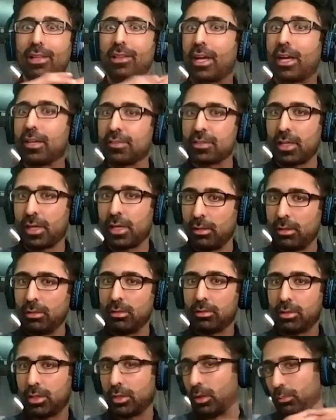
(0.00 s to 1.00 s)
lifestyle,
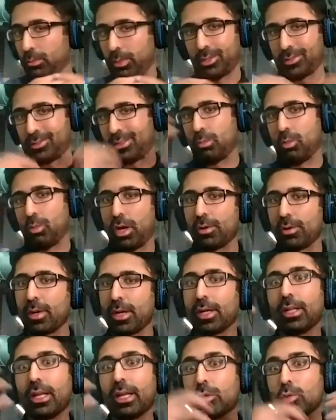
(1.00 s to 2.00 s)
you know, mm-hmm. because they want to
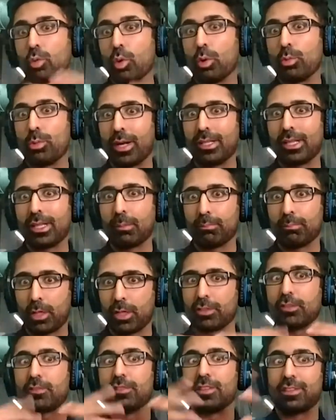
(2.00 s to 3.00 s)
rent, and who are renting
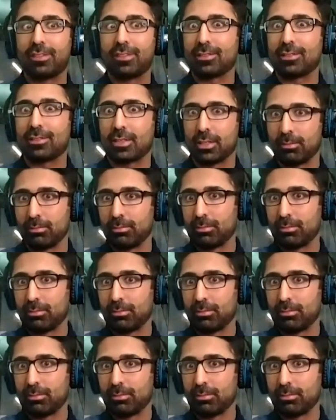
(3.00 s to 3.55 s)
because of necessity